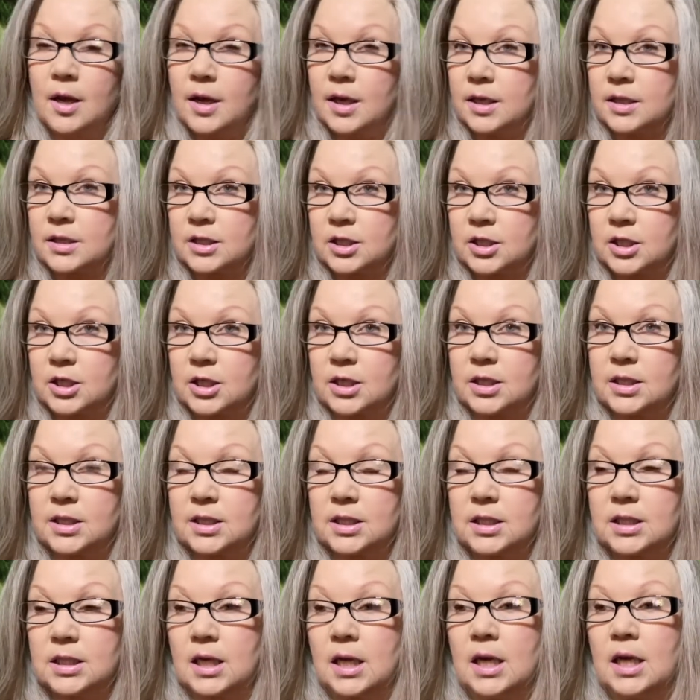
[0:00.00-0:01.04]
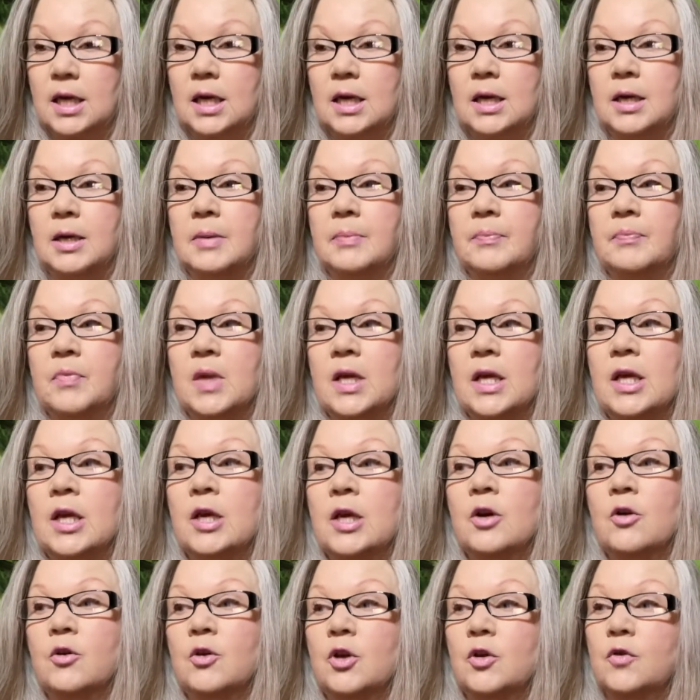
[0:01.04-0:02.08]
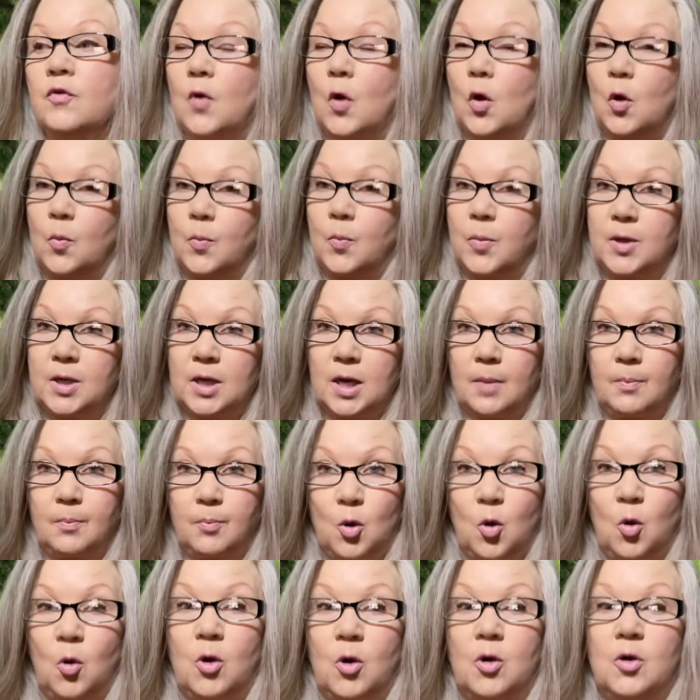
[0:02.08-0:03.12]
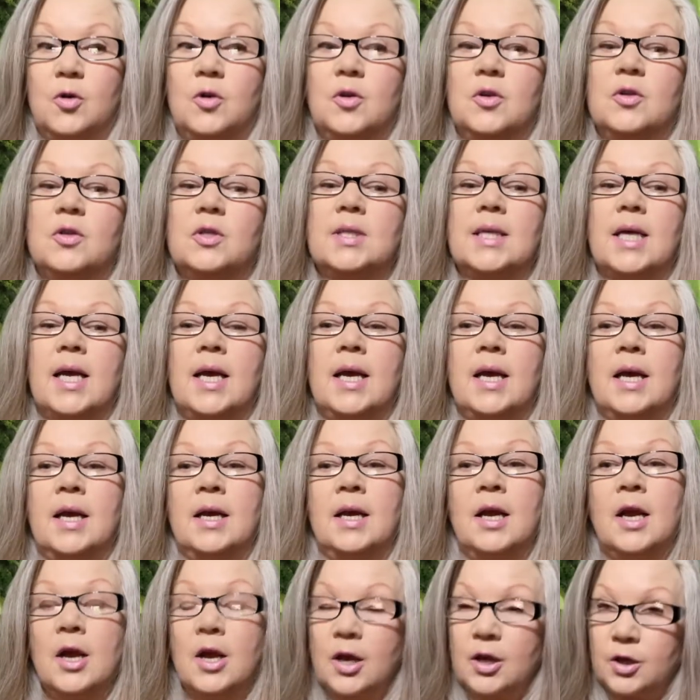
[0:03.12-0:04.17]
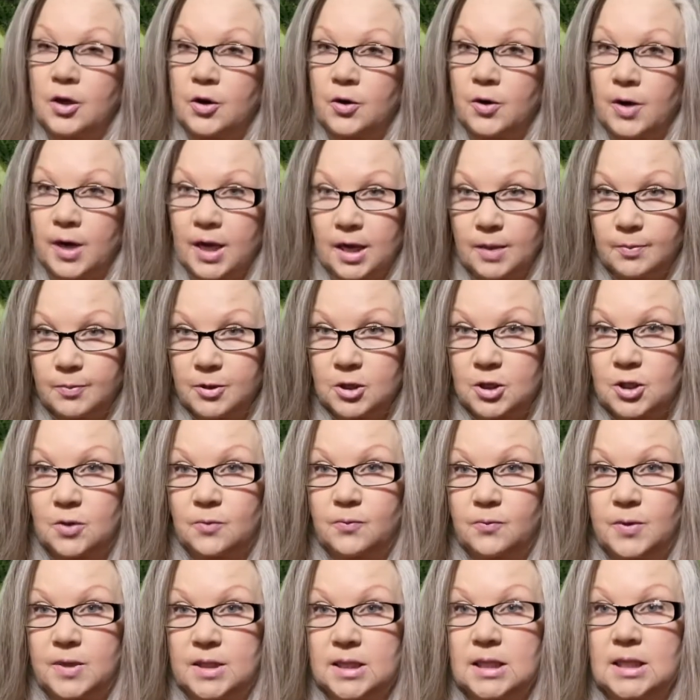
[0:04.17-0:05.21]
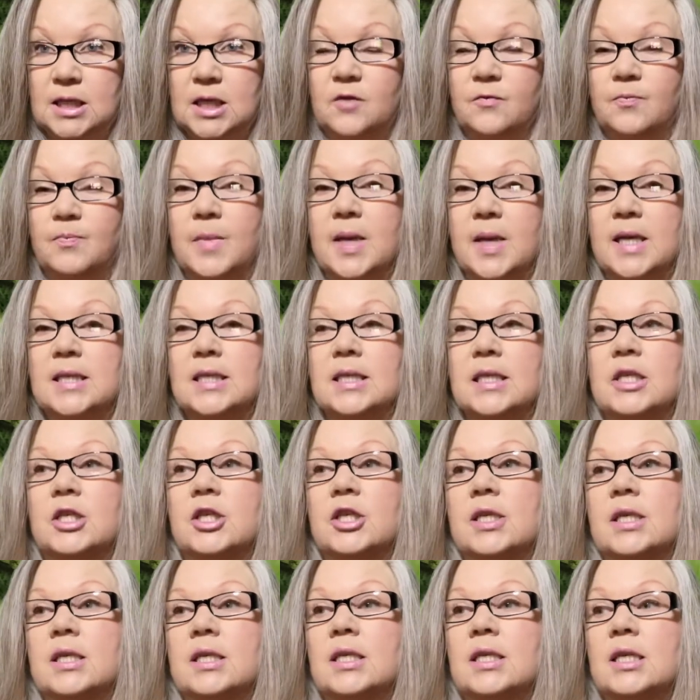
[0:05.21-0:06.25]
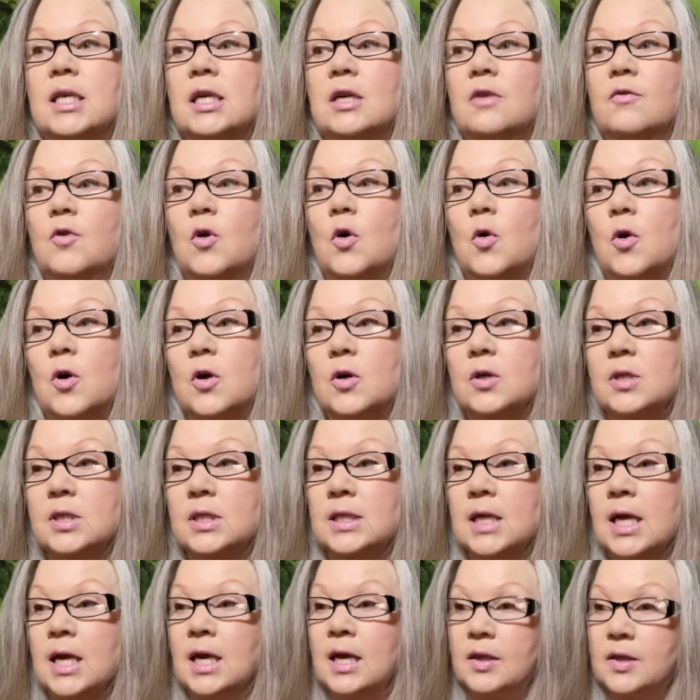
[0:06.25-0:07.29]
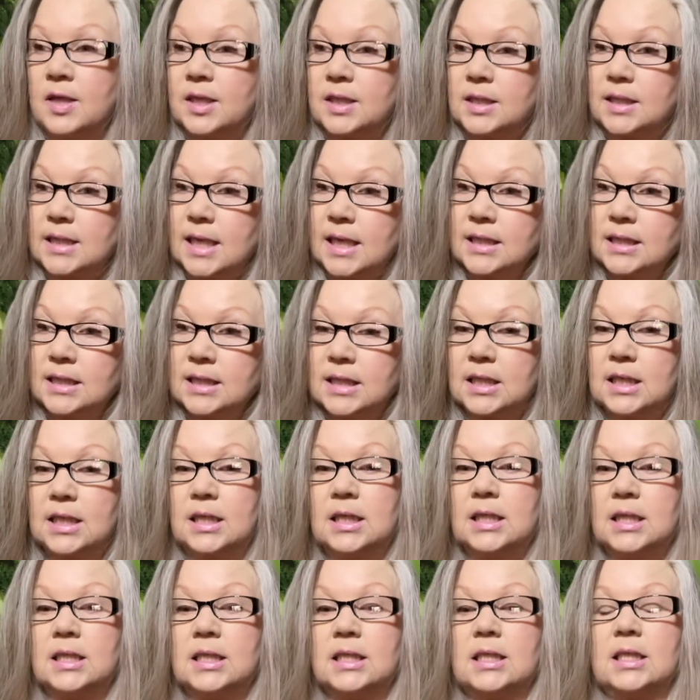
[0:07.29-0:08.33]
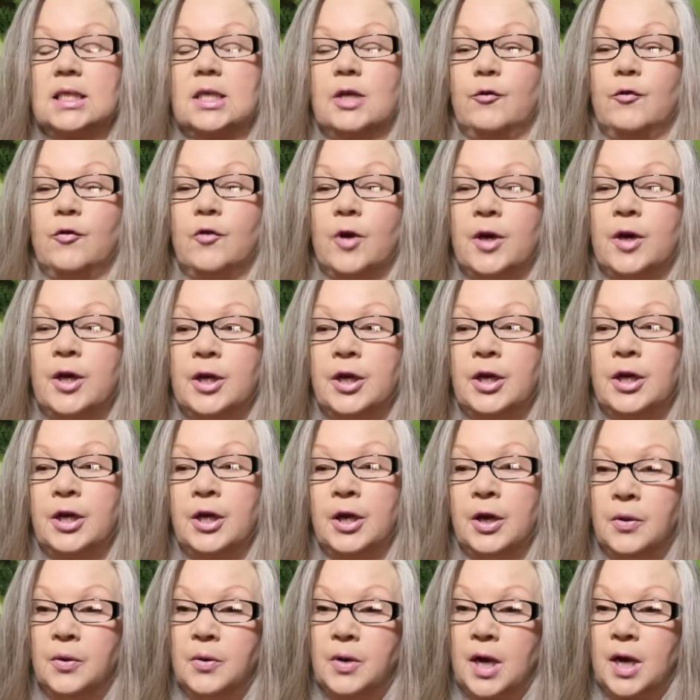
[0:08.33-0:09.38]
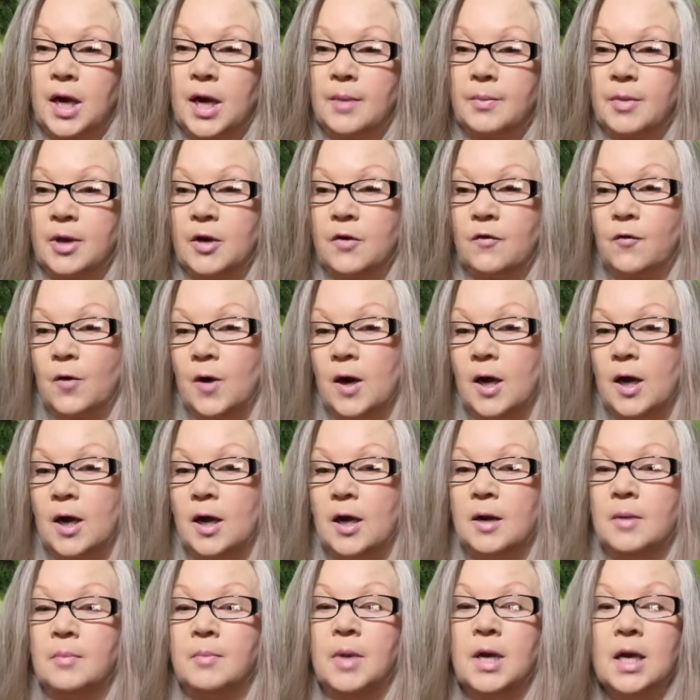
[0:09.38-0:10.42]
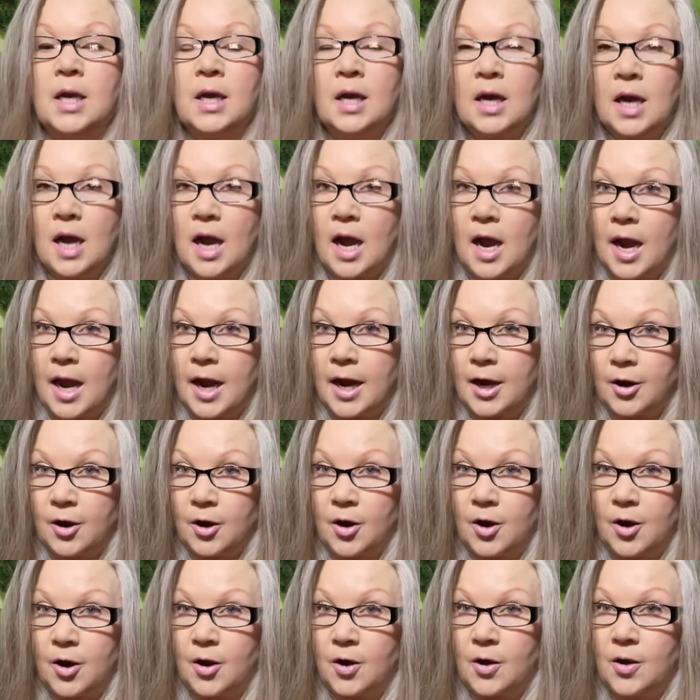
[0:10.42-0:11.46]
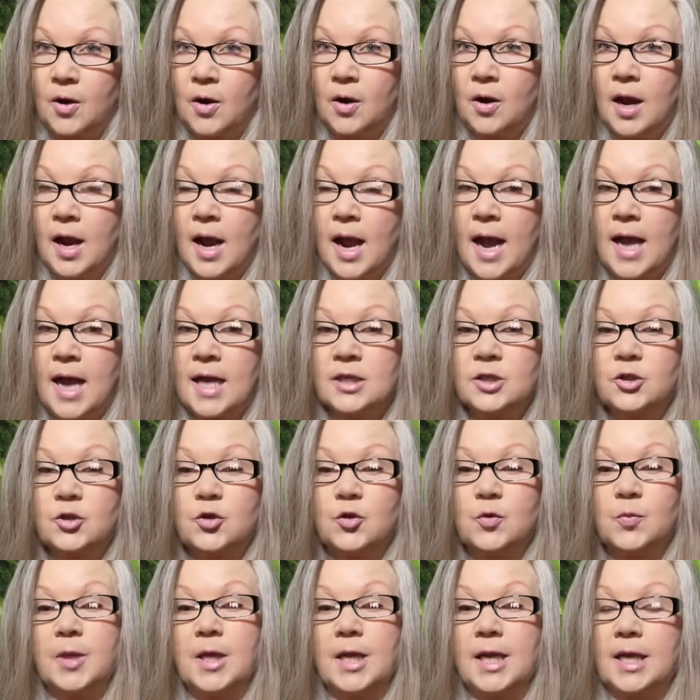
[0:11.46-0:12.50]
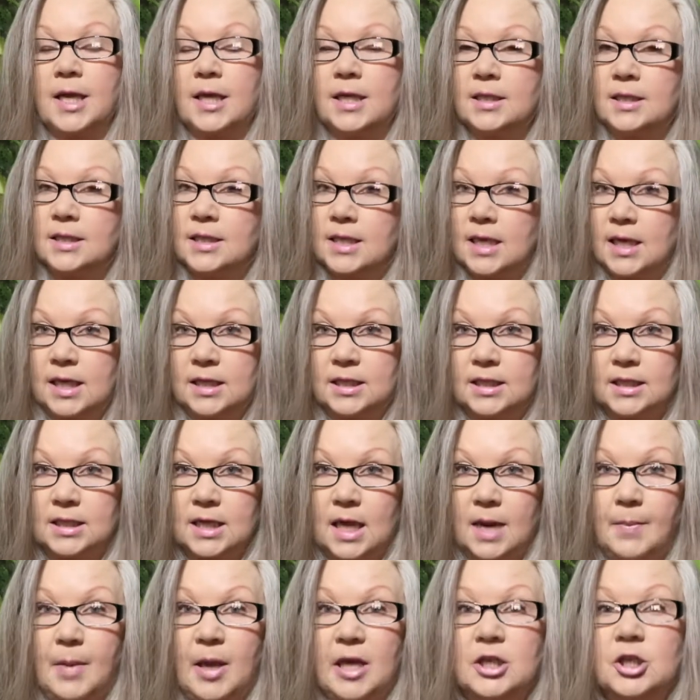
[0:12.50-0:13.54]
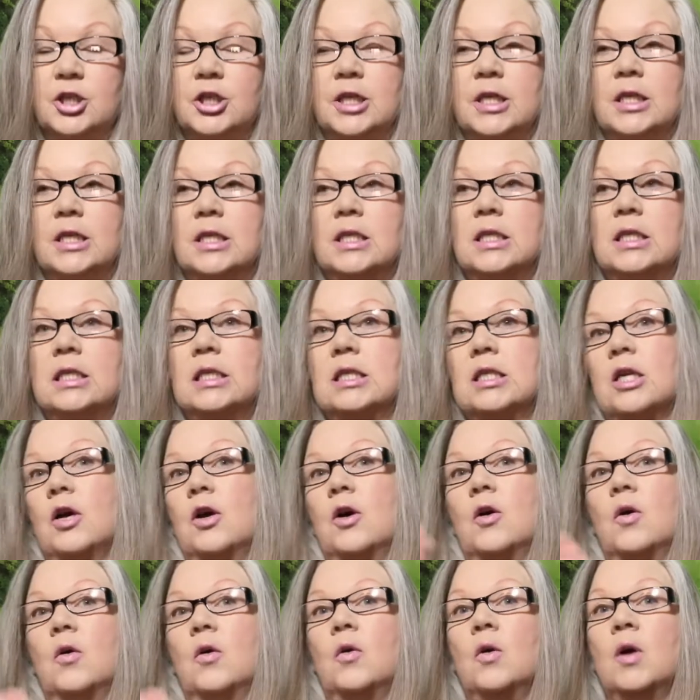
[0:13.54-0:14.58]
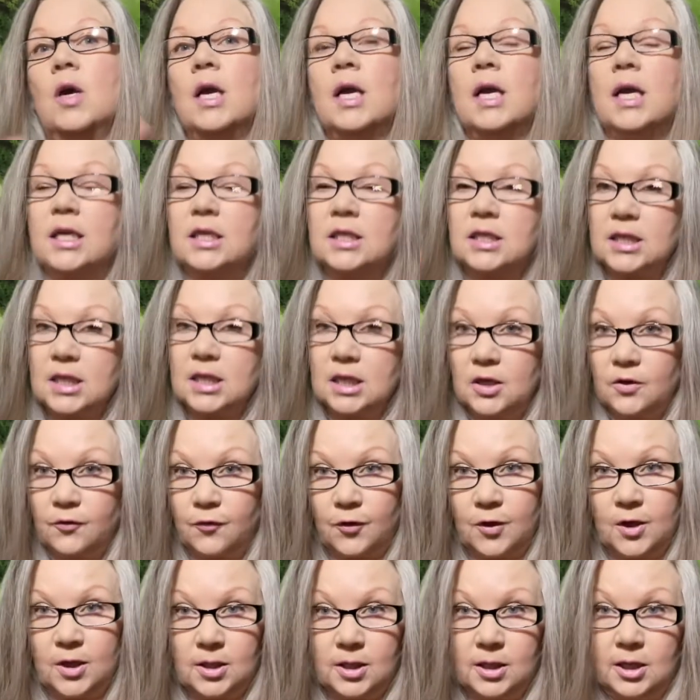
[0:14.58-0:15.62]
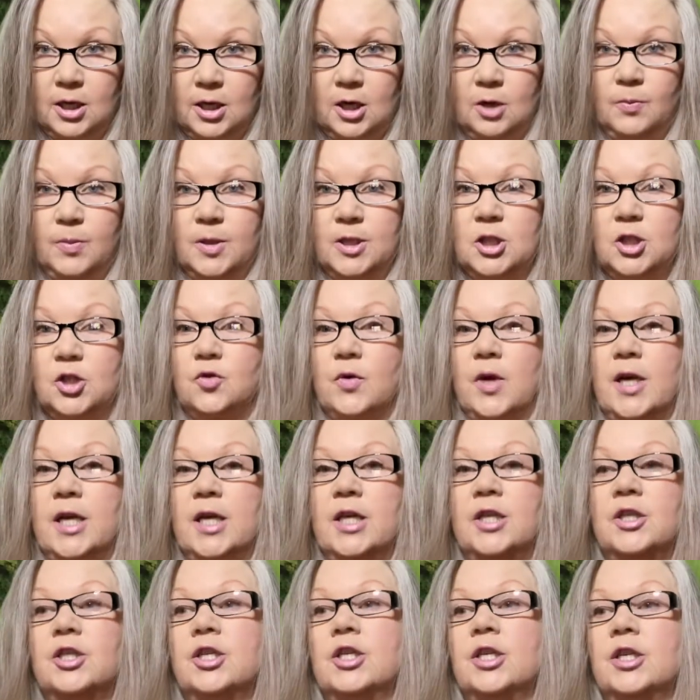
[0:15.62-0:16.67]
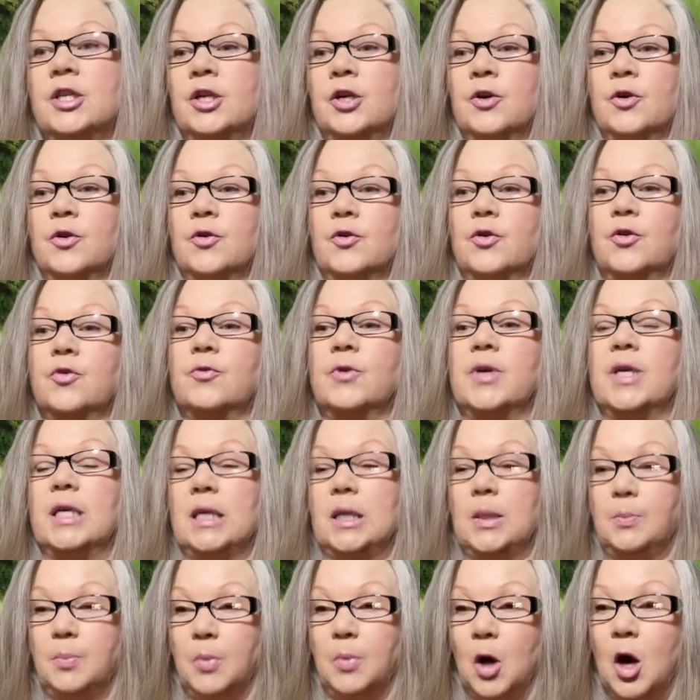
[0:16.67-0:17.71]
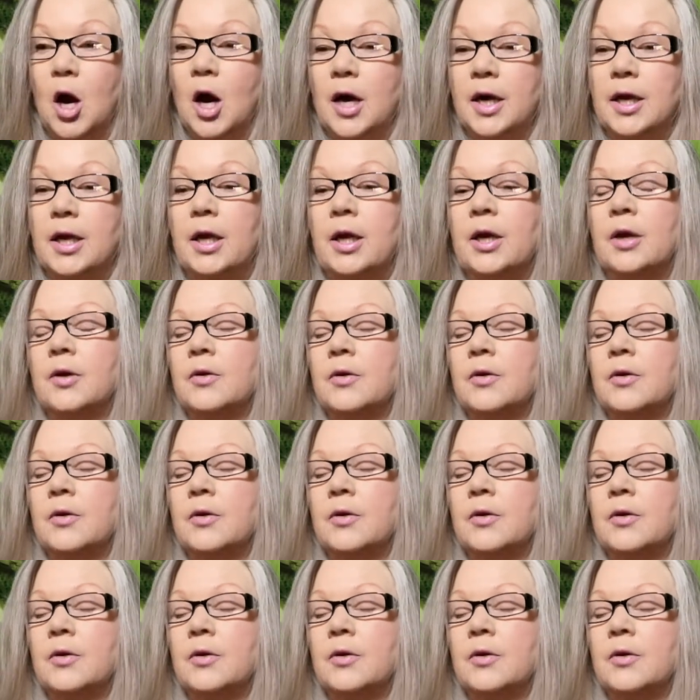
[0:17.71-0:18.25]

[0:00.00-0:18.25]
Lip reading: It's just you know, you've opened up portals and you're able to receive messages, and of course the density is different, you know, coming from higher astral planes and dimensions, so it's gonna feel a little bit strange in your 3D body.